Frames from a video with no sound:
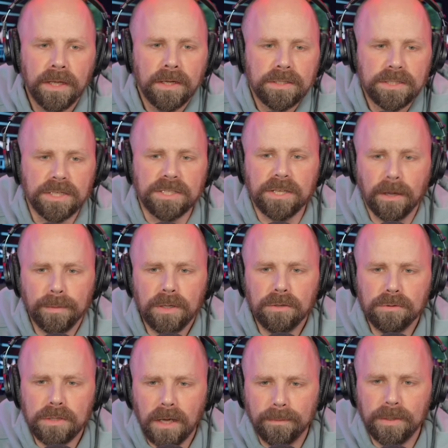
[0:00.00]
to
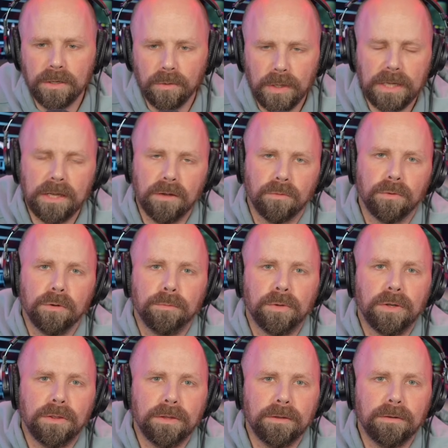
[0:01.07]
WWE, a
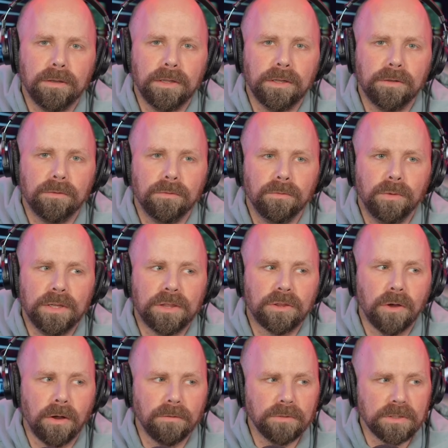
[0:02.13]
rumor that we
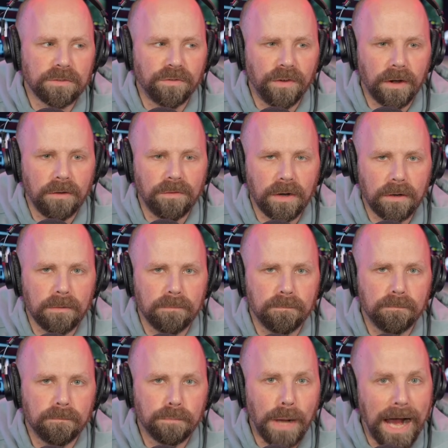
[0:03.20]
thought was very, very
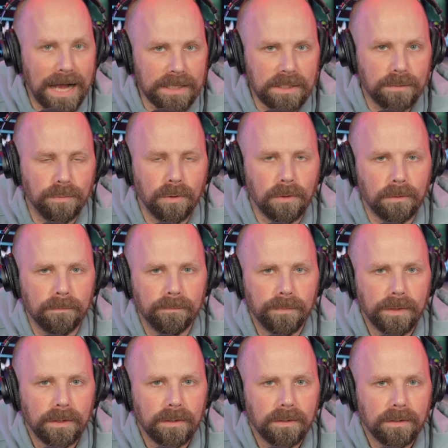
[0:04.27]
possible,
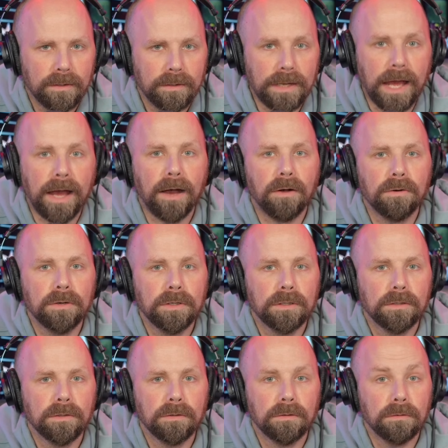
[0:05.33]
now
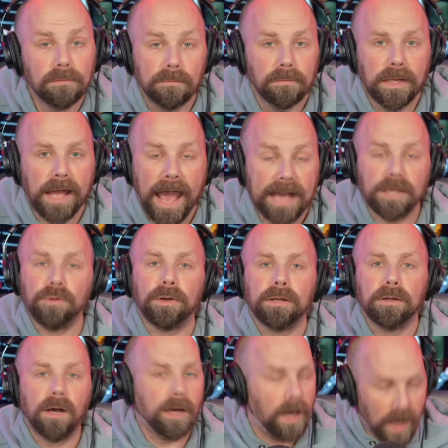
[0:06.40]
accurate,
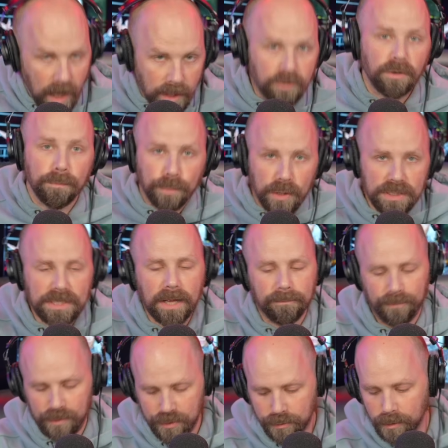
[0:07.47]
100%
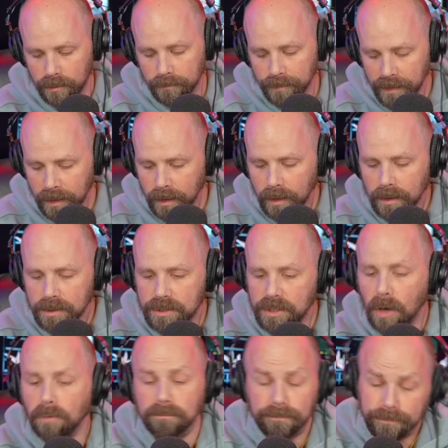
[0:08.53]
true.
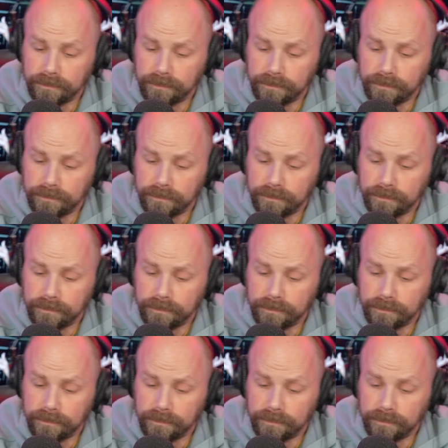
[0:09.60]
So